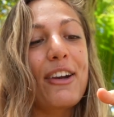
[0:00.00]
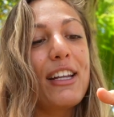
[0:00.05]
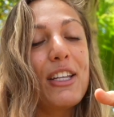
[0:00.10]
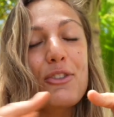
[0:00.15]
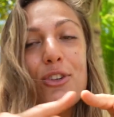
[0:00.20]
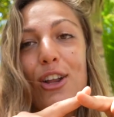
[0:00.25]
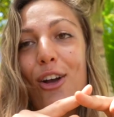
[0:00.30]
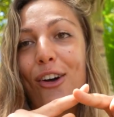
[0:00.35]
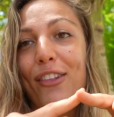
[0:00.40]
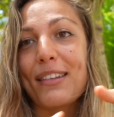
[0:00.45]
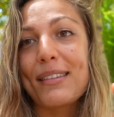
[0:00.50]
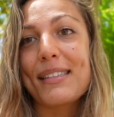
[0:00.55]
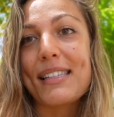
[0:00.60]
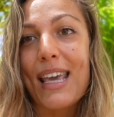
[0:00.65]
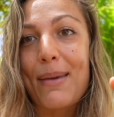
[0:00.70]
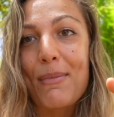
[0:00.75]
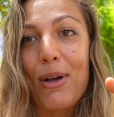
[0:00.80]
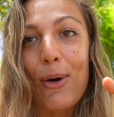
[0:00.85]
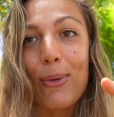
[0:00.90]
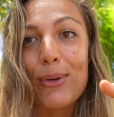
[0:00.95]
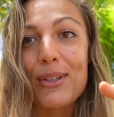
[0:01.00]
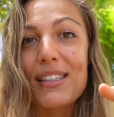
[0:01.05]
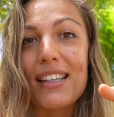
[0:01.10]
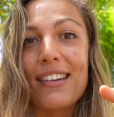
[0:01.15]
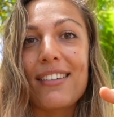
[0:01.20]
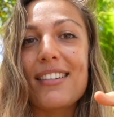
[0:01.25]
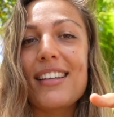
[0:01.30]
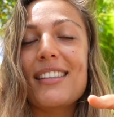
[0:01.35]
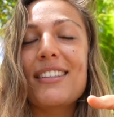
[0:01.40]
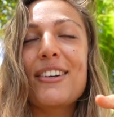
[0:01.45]
literally on the same coast
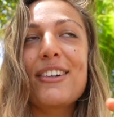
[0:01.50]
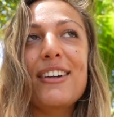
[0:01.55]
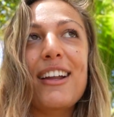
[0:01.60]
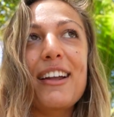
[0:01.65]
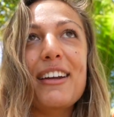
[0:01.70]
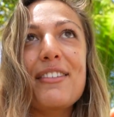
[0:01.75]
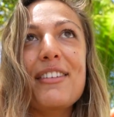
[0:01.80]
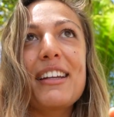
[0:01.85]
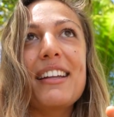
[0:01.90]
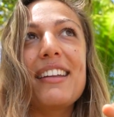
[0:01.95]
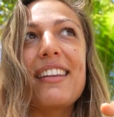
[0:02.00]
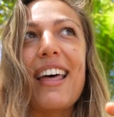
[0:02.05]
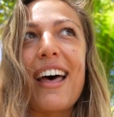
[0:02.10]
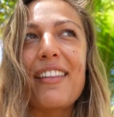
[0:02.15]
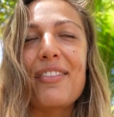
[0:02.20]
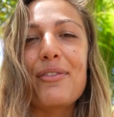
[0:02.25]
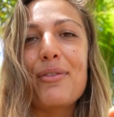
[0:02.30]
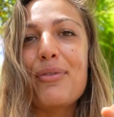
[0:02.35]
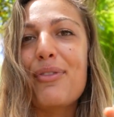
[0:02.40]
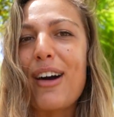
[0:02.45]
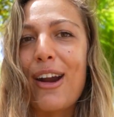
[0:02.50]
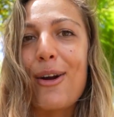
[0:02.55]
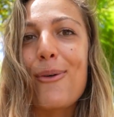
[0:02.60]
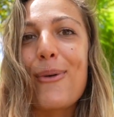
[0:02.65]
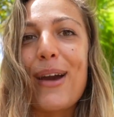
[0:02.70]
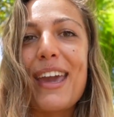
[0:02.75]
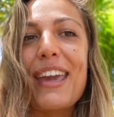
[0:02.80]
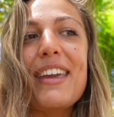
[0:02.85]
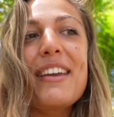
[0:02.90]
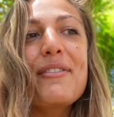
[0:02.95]
and they're not even that far
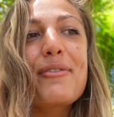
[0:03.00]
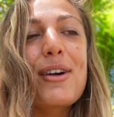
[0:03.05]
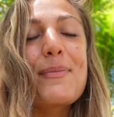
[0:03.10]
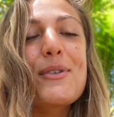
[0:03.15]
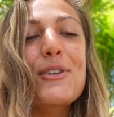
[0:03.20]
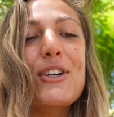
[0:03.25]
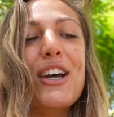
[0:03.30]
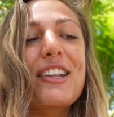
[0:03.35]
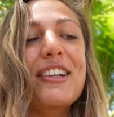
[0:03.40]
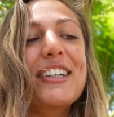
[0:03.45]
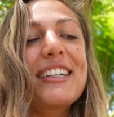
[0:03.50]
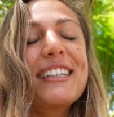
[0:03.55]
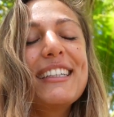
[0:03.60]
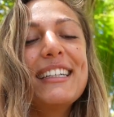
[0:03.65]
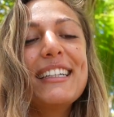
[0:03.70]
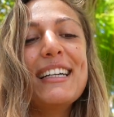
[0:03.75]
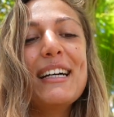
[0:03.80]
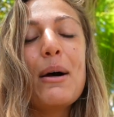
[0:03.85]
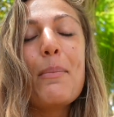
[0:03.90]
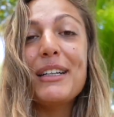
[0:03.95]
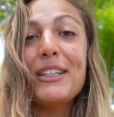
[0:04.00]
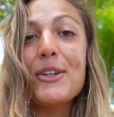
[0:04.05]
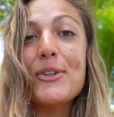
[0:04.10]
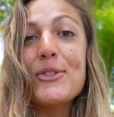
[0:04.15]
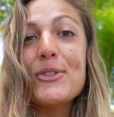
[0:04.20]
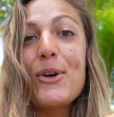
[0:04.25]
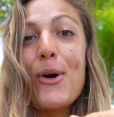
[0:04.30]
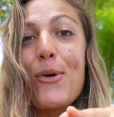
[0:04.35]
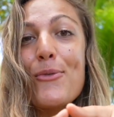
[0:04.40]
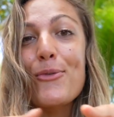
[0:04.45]
away from each other, but there's
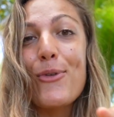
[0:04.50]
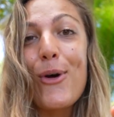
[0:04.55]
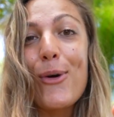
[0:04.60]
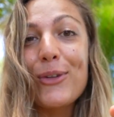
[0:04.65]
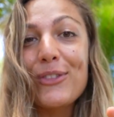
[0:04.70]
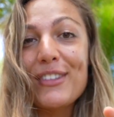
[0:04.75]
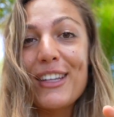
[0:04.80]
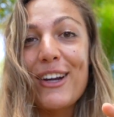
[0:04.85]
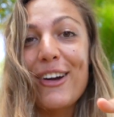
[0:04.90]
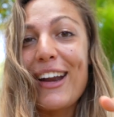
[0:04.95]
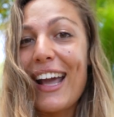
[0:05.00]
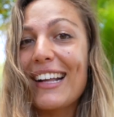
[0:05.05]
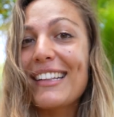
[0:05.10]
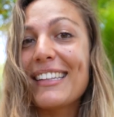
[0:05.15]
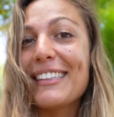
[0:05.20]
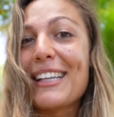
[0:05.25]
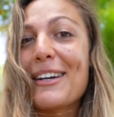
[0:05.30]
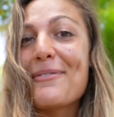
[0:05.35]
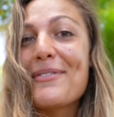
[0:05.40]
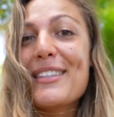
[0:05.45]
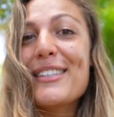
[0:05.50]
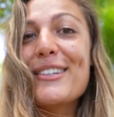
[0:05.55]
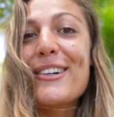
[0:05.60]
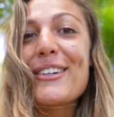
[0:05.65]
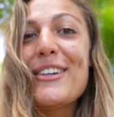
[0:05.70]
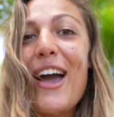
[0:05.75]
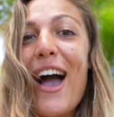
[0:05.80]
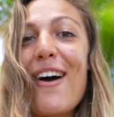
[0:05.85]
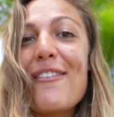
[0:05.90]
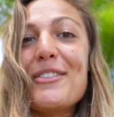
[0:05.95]
no road connecting them, so
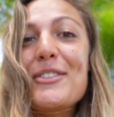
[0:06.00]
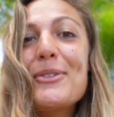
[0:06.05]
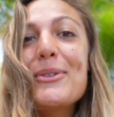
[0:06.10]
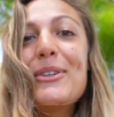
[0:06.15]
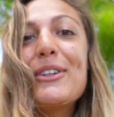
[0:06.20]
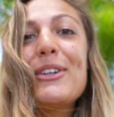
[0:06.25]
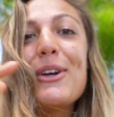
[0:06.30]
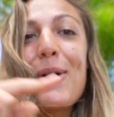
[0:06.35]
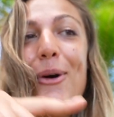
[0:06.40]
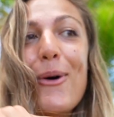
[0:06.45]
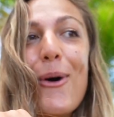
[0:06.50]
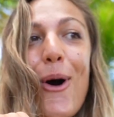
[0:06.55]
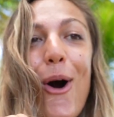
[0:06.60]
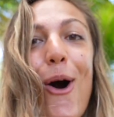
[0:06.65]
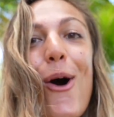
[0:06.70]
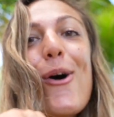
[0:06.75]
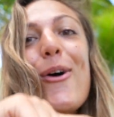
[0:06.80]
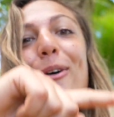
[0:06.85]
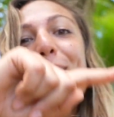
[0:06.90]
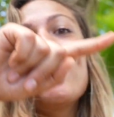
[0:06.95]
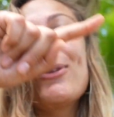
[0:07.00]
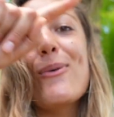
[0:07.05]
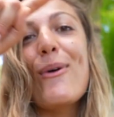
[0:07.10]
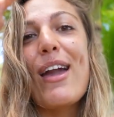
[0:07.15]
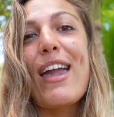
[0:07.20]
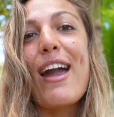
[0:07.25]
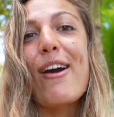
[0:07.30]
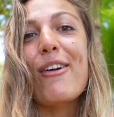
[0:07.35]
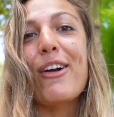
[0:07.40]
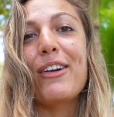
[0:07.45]
you have to go all the
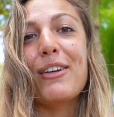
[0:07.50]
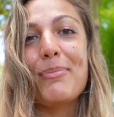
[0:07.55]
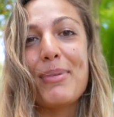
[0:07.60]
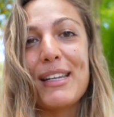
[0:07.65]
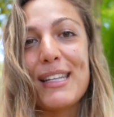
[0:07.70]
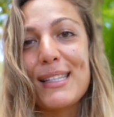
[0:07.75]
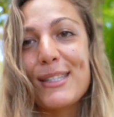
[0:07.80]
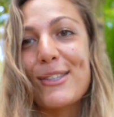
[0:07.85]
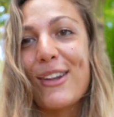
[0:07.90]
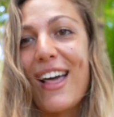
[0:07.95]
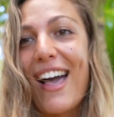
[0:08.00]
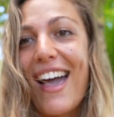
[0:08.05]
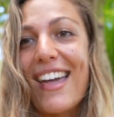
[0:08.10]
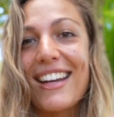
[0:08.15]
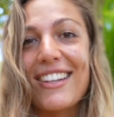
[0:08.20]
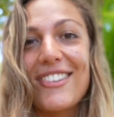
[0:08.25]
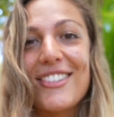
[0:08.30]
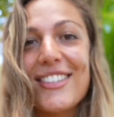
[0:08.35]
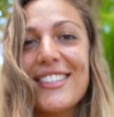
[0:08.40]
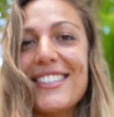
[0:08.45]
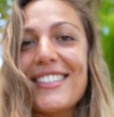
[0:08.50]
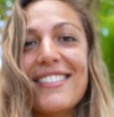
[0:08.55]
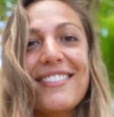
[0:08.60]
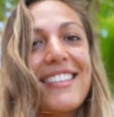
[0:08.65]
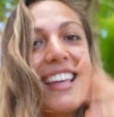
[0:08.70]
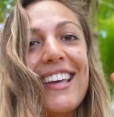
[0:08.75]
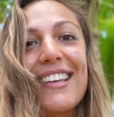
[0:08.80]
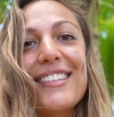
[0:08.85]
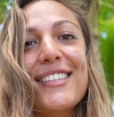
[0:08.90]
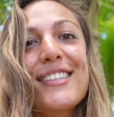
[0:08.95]
way around the peninsula and it just
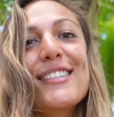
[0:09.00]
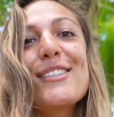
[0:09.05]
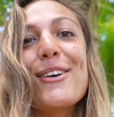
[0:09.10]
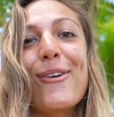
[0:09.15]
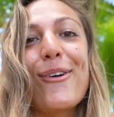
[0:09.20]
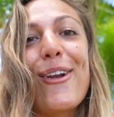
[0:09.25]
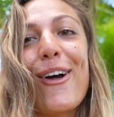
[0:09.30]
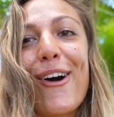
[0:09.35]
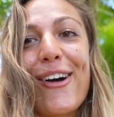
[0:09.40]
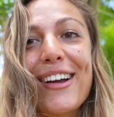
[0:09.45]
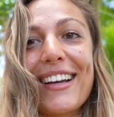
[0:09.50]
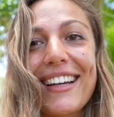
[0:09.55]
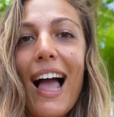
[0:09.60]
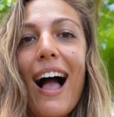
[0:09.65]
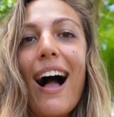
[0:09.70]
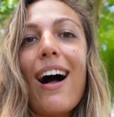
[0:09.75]
takes so long.